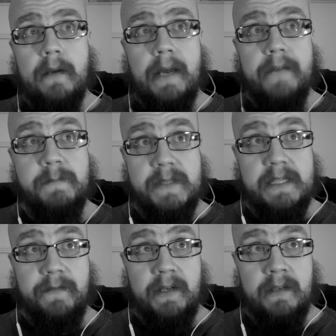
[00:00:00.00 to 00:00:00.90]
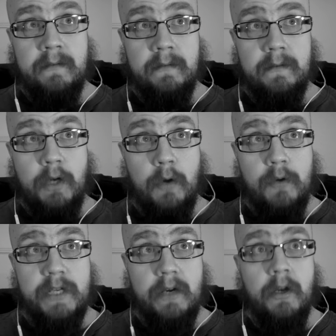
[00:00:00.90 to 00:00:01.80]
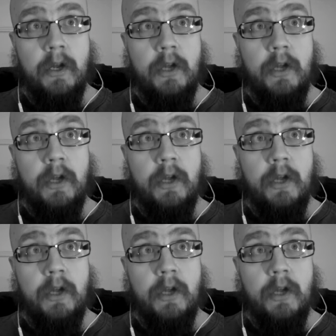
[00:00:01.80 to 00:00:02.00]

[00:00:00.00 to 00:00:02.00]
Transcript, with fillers: I have specific notes here